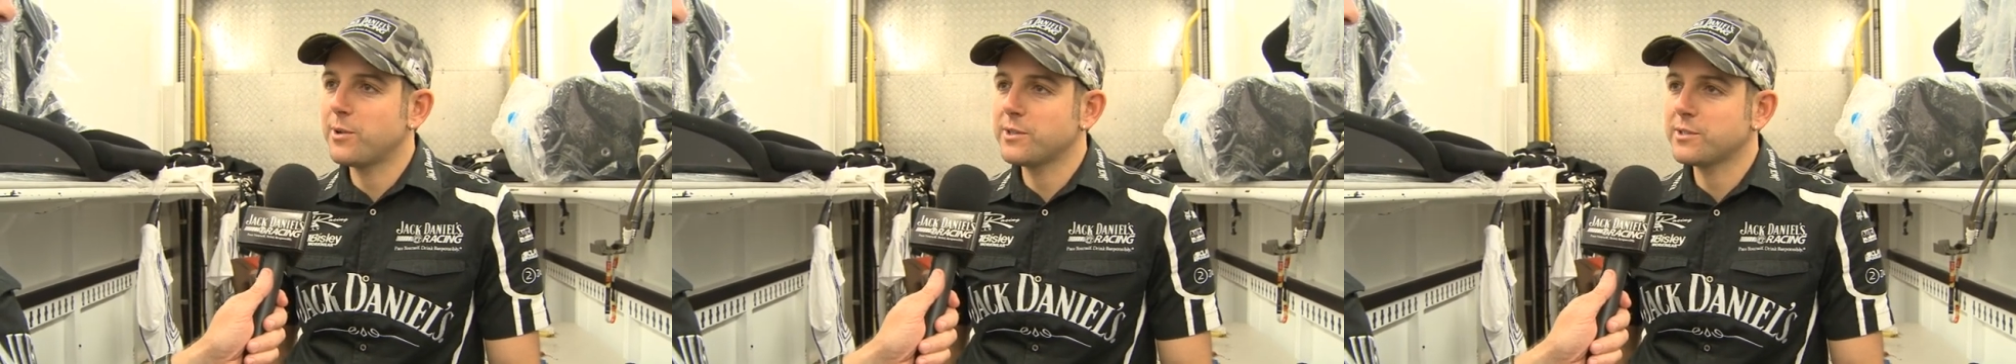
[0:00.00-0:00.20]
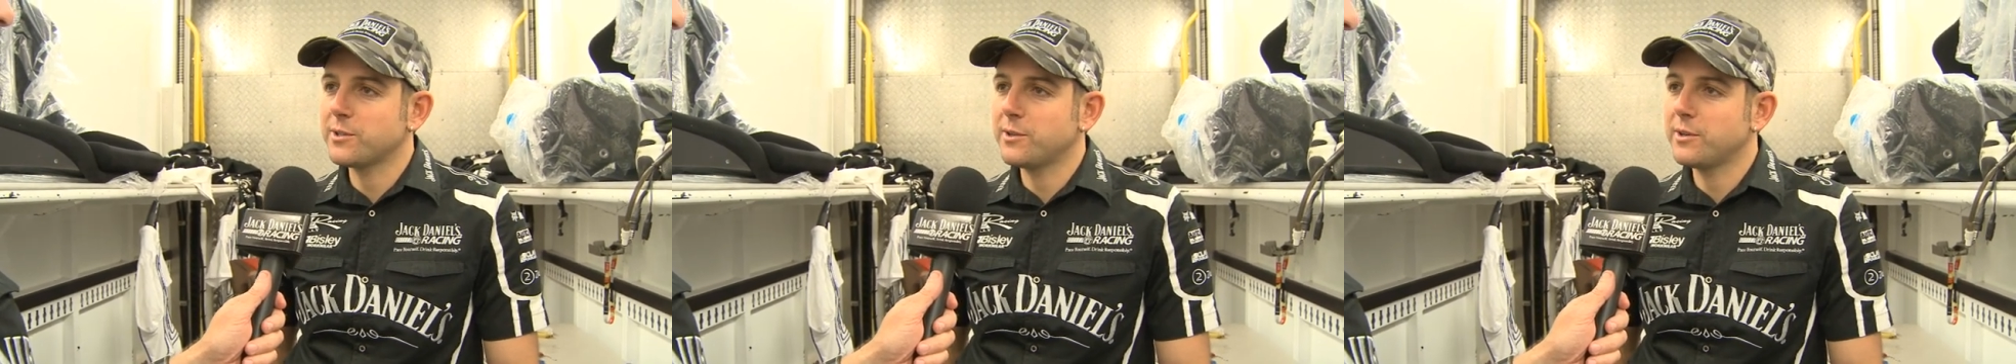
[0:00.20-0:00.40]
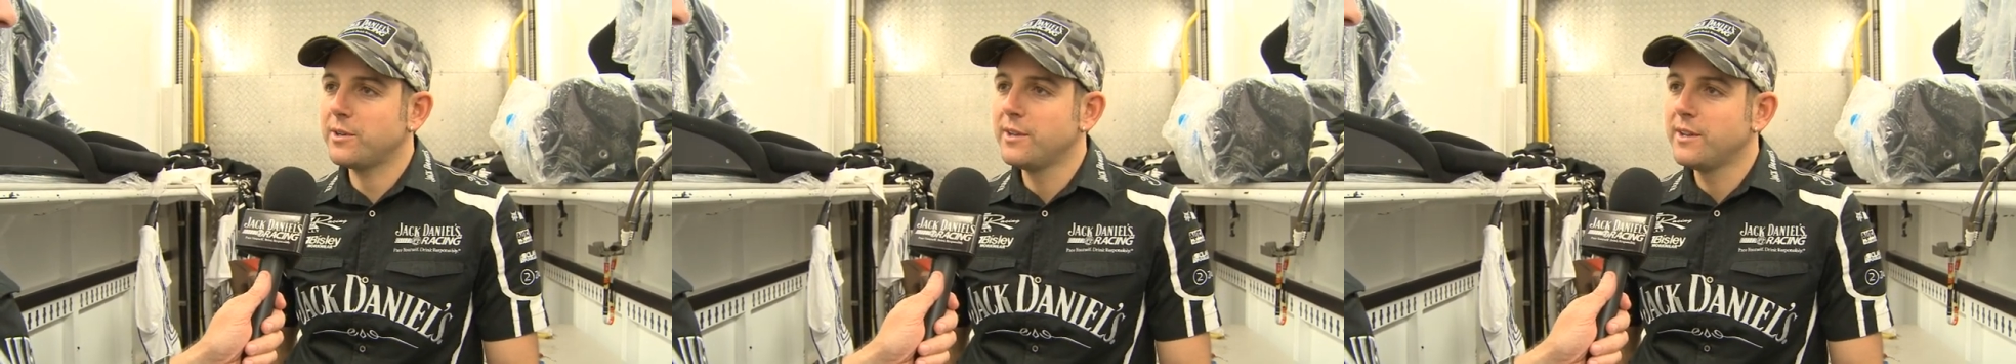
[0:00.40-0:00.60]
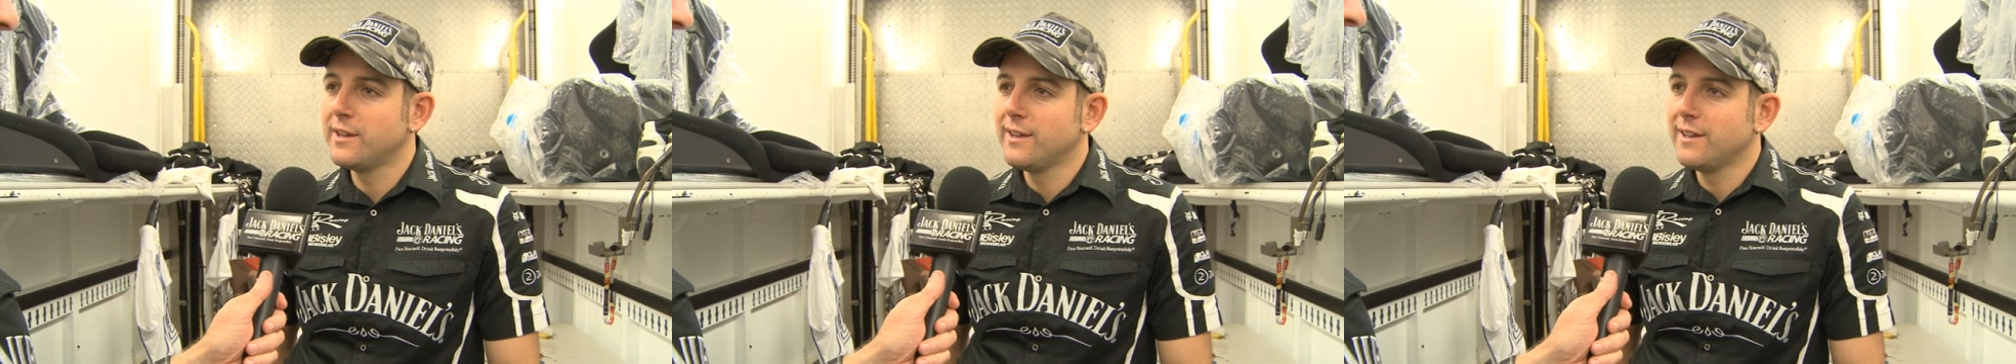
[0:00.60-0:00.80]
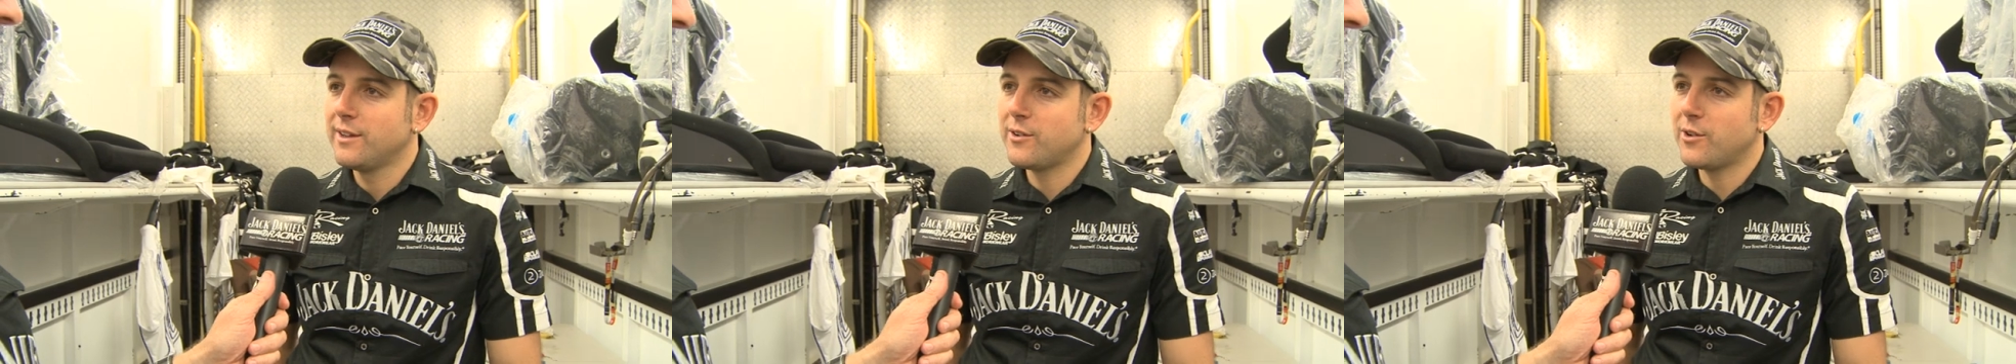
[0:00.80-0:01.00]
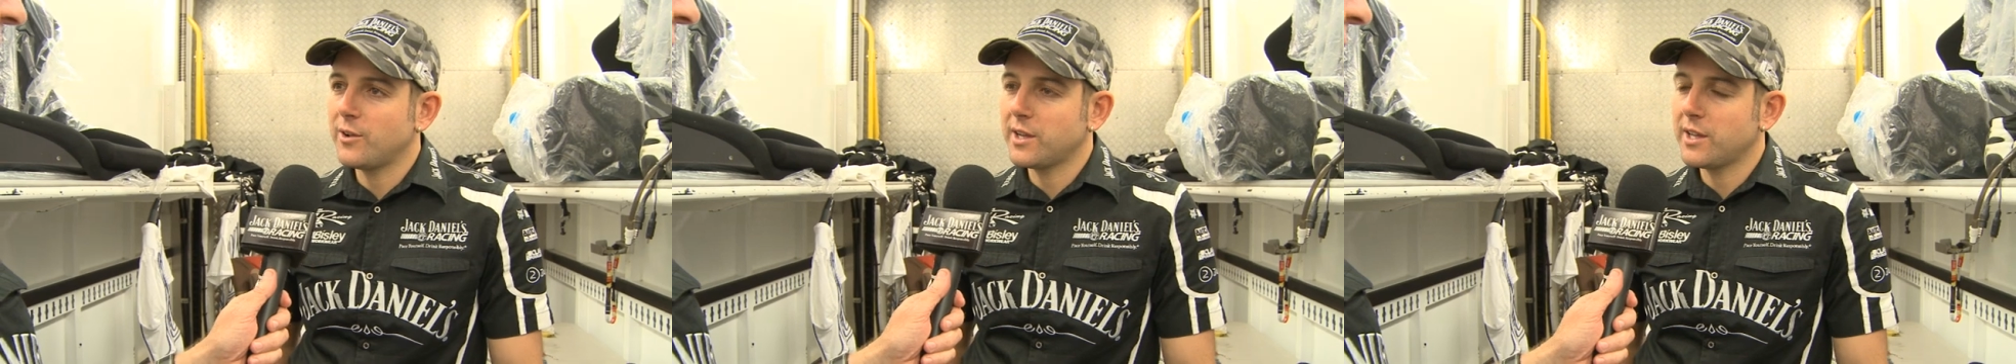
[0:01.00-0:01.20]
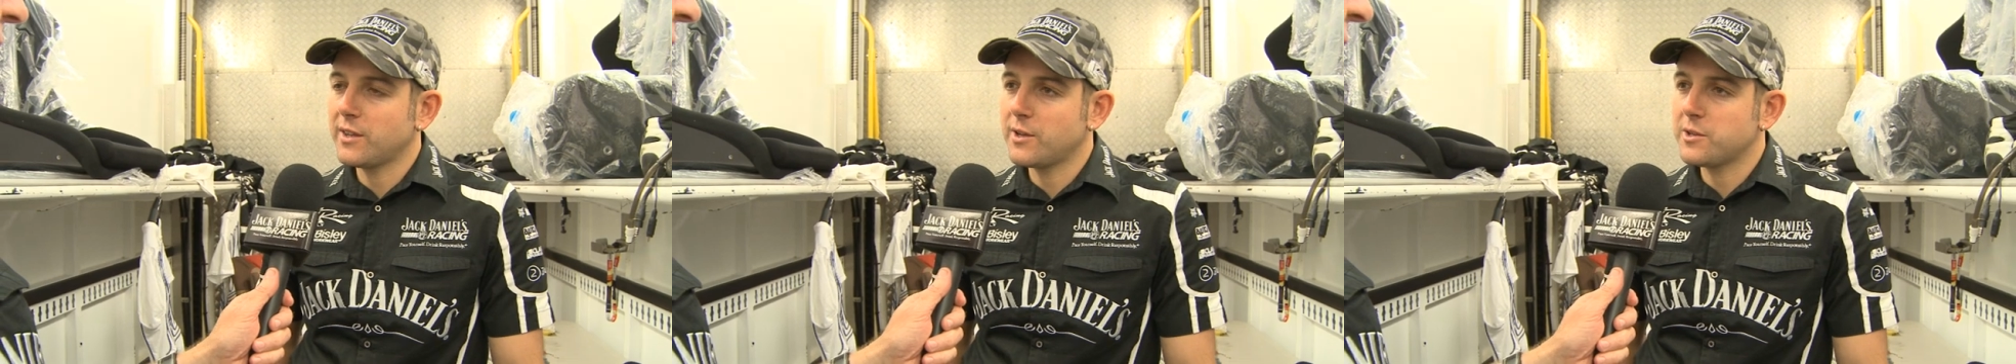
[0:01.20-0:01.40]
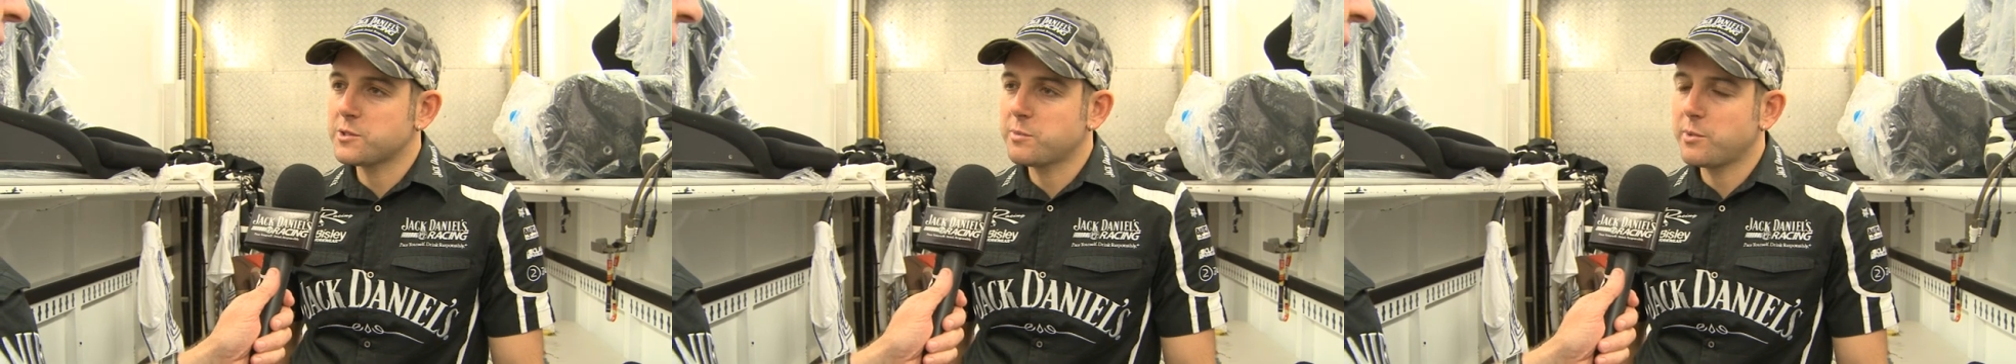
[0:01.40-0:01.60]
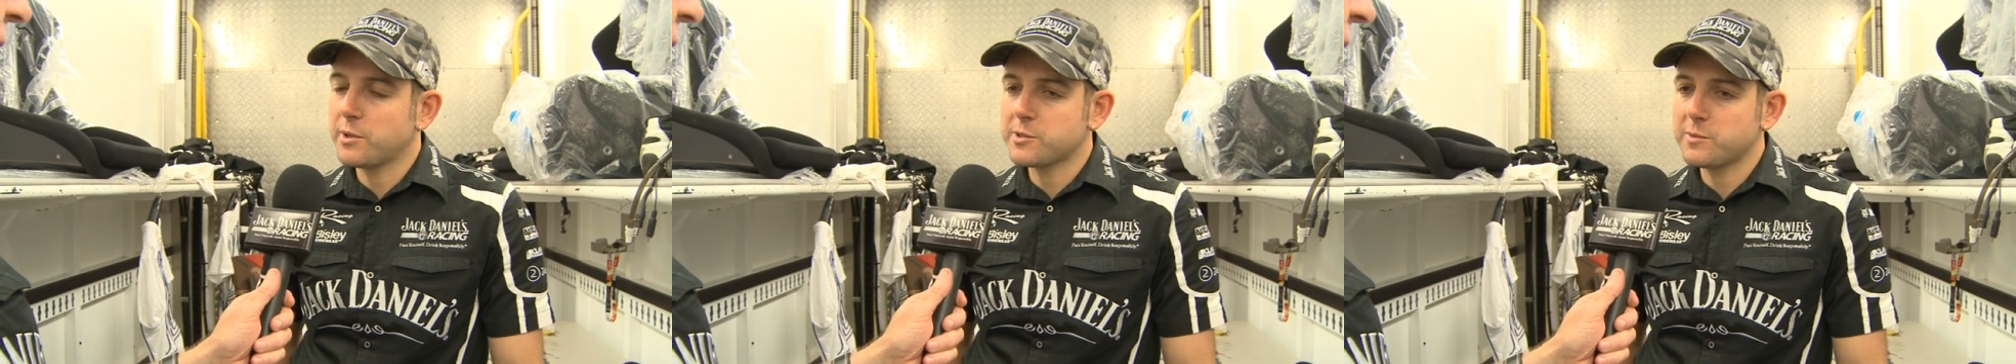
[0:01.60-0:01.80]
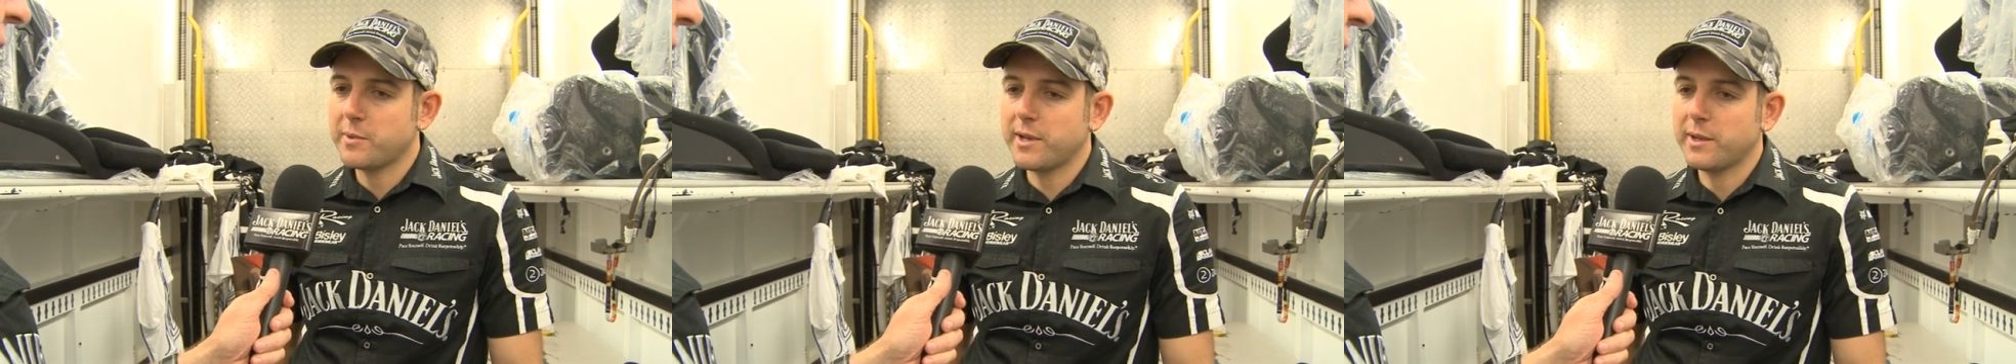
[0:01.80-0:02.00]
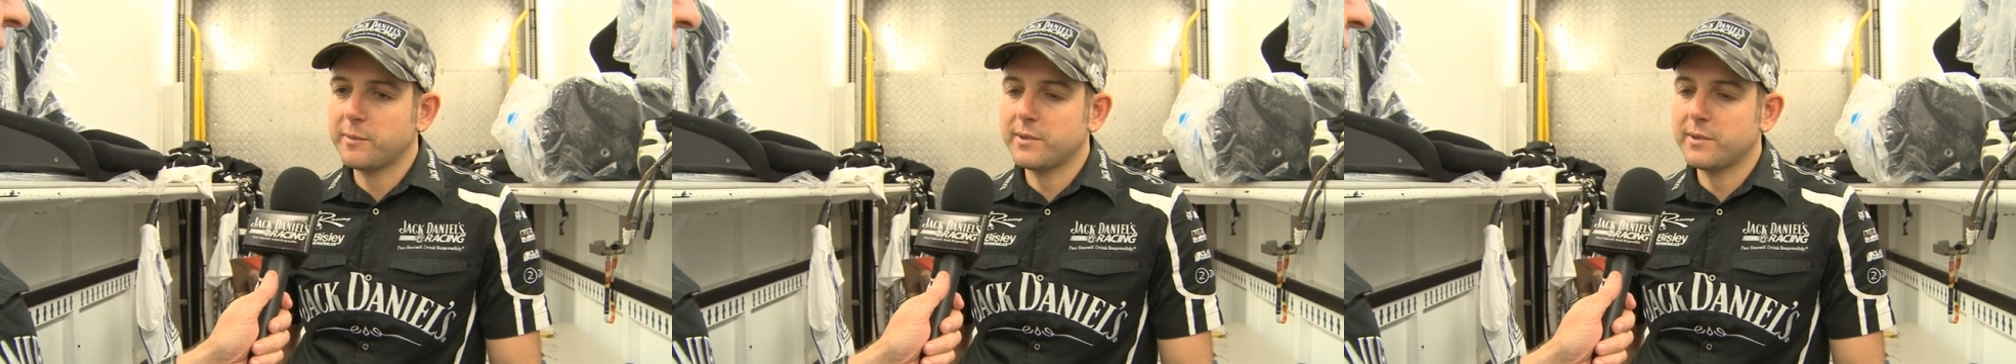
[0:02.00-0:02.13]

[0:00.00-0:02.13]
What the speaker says: press on, try and get those spots back.